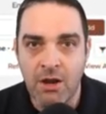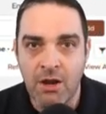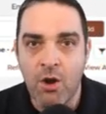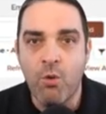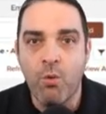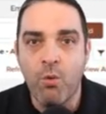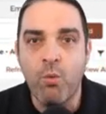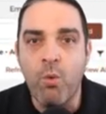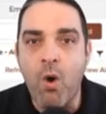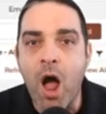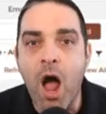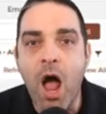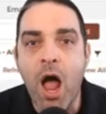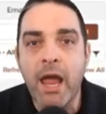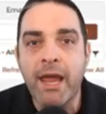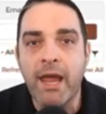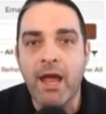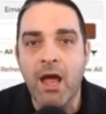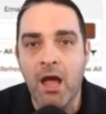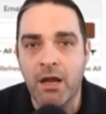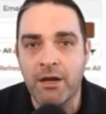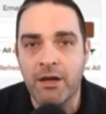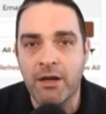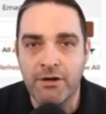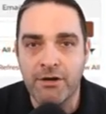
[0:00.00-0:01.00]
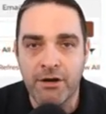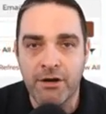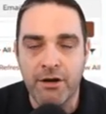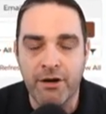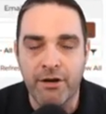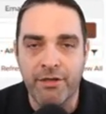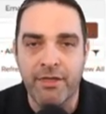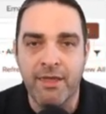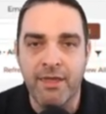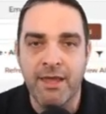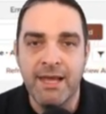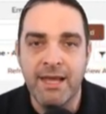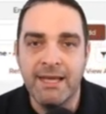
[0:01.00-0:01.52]
Why on
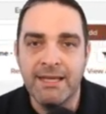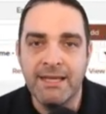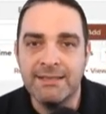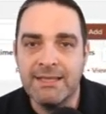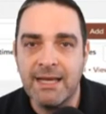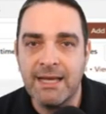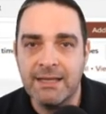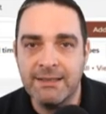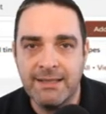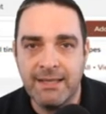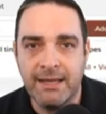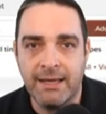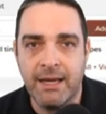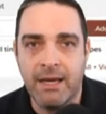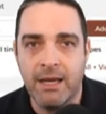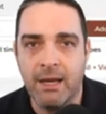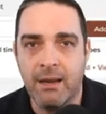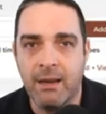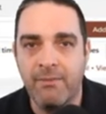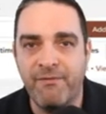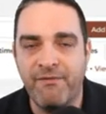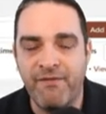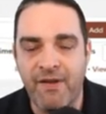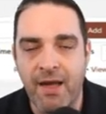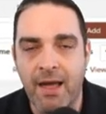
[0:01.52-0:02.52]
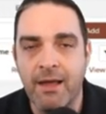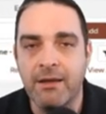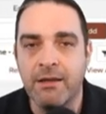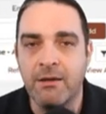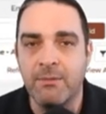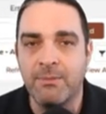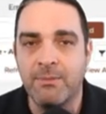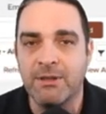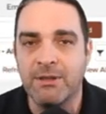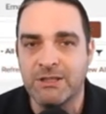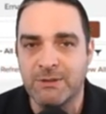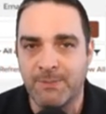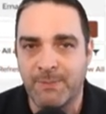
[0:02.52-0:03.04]
earth is that taking up valuable
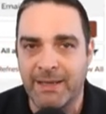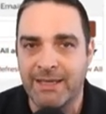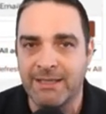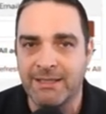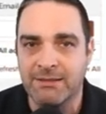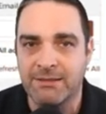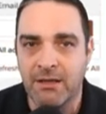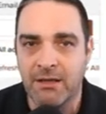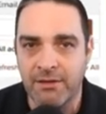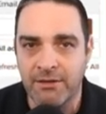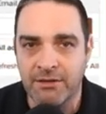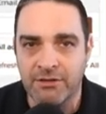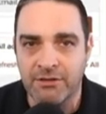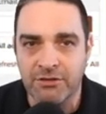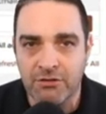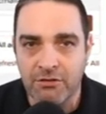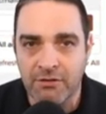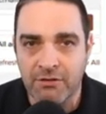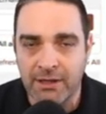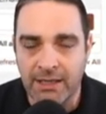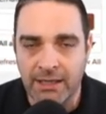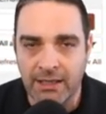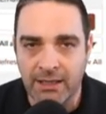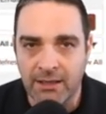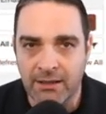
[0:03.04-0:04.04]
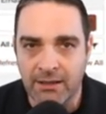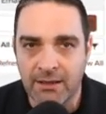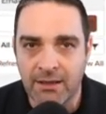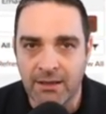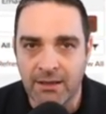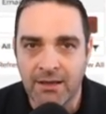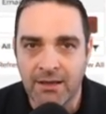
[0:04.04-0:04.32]
space on the screen?